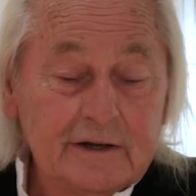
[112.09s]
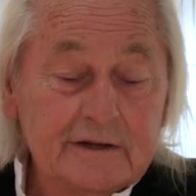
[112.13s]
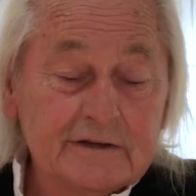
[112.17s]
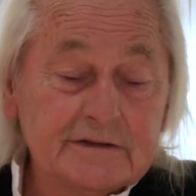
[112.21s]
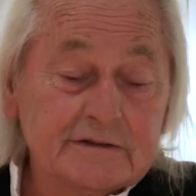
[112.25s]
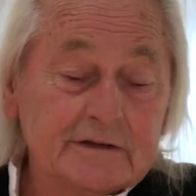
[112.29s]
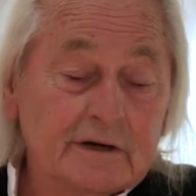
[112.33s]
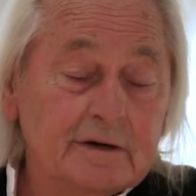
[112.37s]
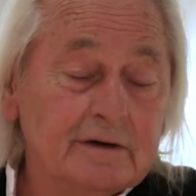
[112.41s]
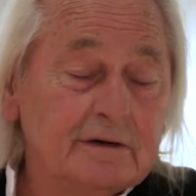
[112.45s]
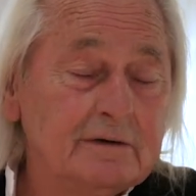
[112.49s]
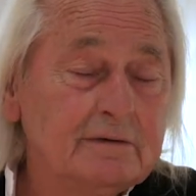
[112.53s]

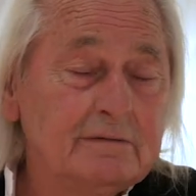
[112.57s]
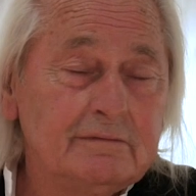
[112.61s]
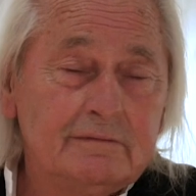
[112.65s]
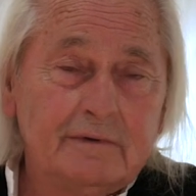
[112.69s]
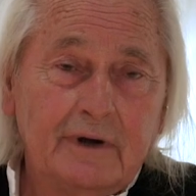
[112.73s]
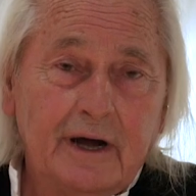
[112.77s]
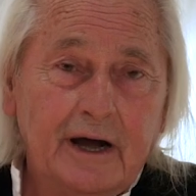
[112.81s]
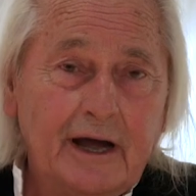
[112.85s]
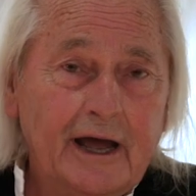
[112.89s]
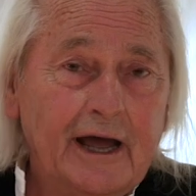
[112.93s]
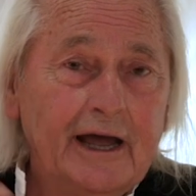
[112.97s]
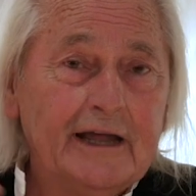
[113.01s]
So
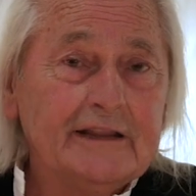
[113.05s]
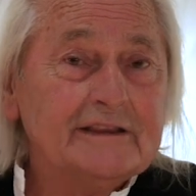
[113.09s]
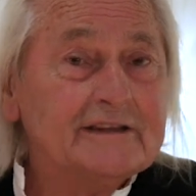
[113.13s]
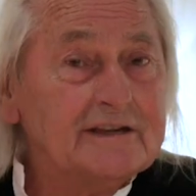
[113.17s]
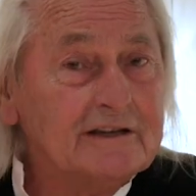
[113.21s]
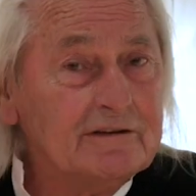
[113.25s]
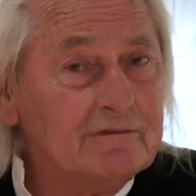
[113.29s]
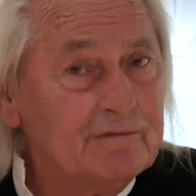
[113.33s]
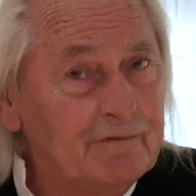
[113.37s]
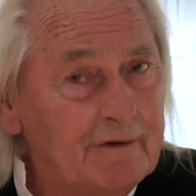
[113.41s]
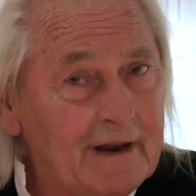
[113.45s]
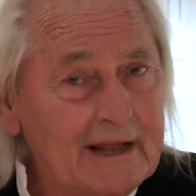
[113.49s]
I had
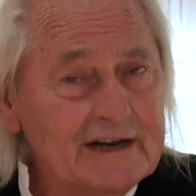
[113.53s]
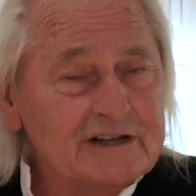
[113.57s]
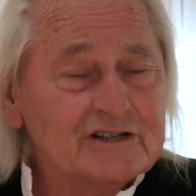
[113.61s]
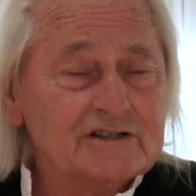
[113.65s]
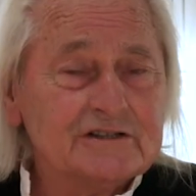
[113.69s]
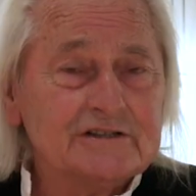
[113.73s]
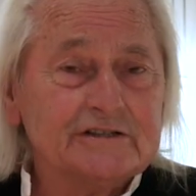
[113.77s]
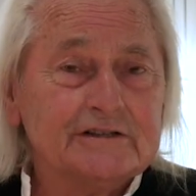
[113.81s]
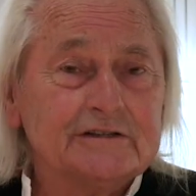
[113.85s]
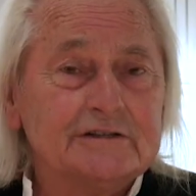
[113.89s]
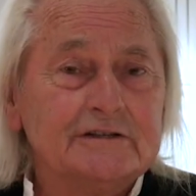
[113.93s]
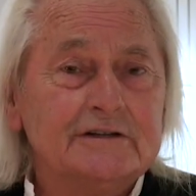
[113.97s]
this
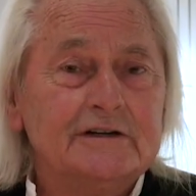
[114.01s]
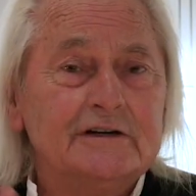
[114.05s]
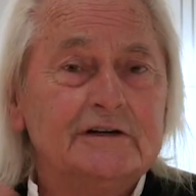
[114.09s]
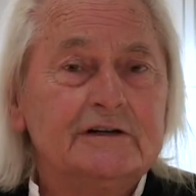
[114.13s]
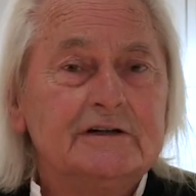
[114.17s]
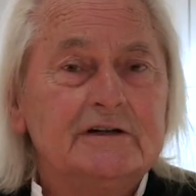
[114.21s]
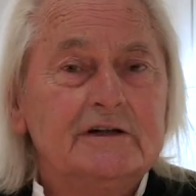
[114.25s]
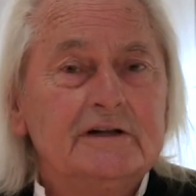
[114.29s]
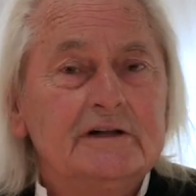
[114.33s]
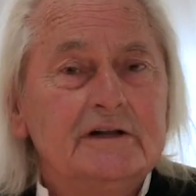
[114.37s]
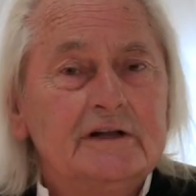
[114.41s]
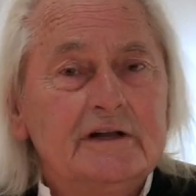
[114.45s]
flash,
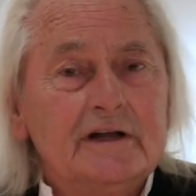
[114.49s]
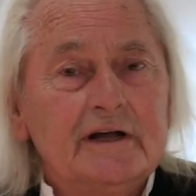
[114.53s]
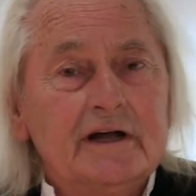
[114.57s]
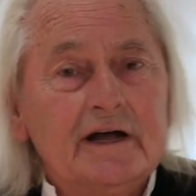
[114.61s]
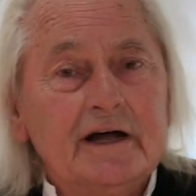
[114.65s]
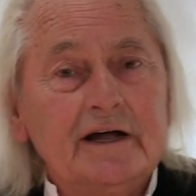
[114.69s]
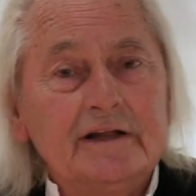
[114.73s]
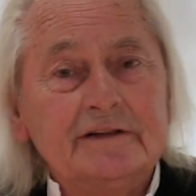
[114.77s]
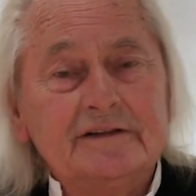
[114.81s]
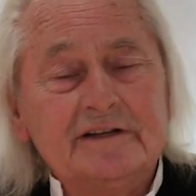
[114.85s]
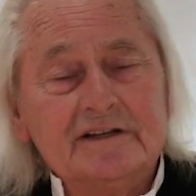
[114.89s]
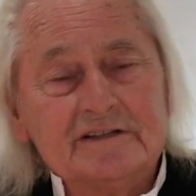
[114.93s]

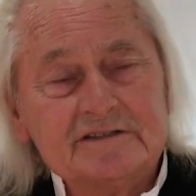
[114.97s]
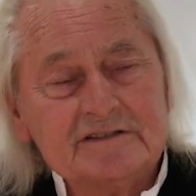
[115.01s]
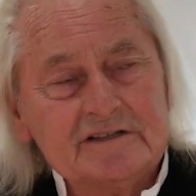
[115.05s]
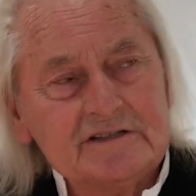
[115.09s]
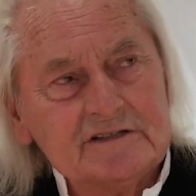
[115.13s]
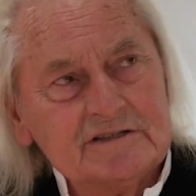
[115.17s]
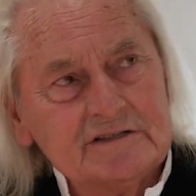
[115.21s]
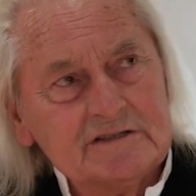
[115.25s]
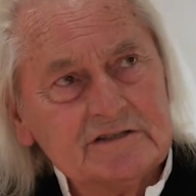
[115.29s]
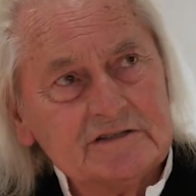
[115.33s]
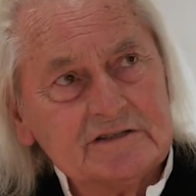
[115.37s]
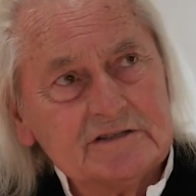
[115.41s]
and this
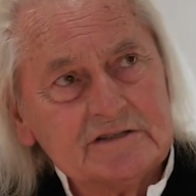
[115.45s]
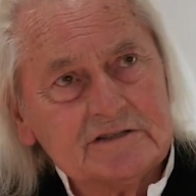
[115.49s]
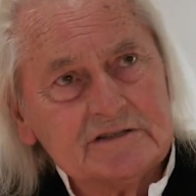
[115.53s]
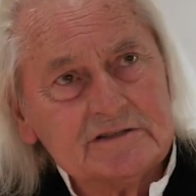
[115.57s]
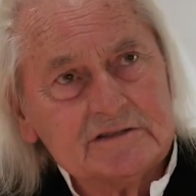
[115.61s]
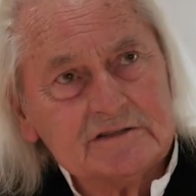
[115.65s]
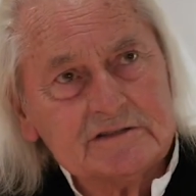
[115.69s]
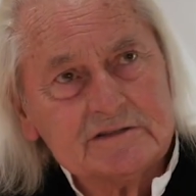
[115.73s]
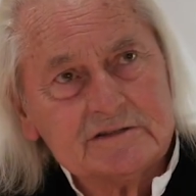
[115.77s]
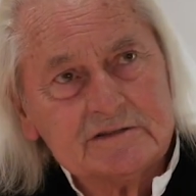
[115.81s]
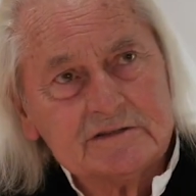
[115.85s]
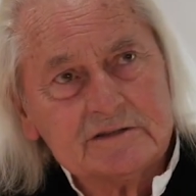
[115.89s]
is
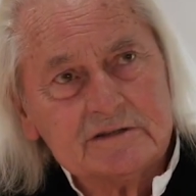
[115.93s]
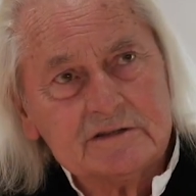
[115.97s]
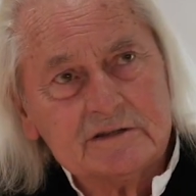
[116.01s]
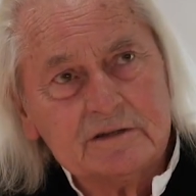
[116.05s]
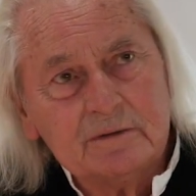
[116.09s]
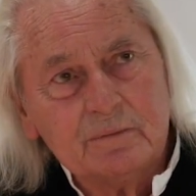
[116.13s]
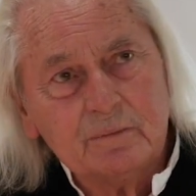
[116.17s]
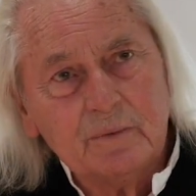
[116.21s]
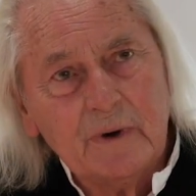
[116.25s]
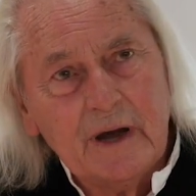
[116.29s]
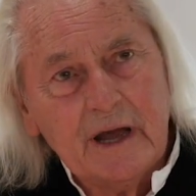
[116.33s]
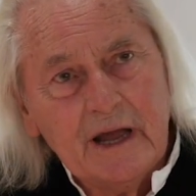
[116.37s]

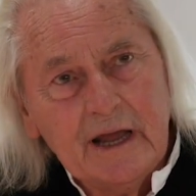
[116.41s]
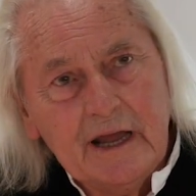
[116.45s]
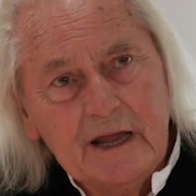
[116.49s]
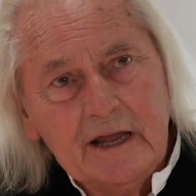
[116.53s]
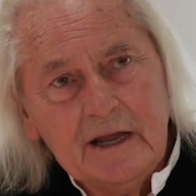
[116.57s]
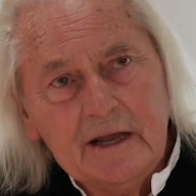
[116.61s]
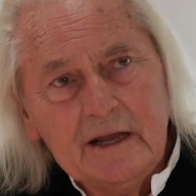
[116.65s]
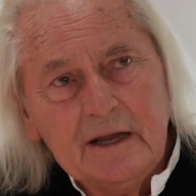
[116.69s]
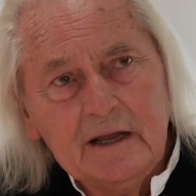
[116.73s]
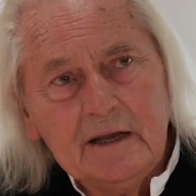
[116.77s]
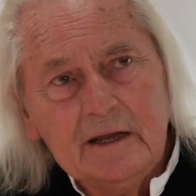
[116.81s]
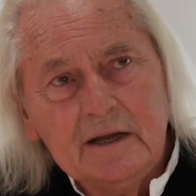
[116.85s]
the
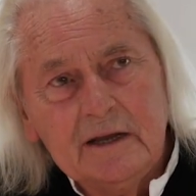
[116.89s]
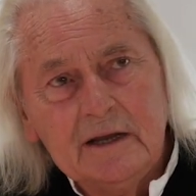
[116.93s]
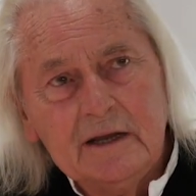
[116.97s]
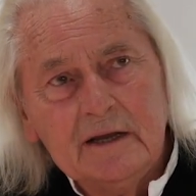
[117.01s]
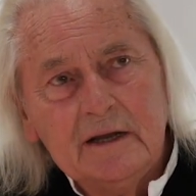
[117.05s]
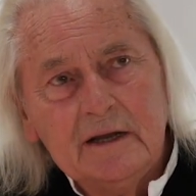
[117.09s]
way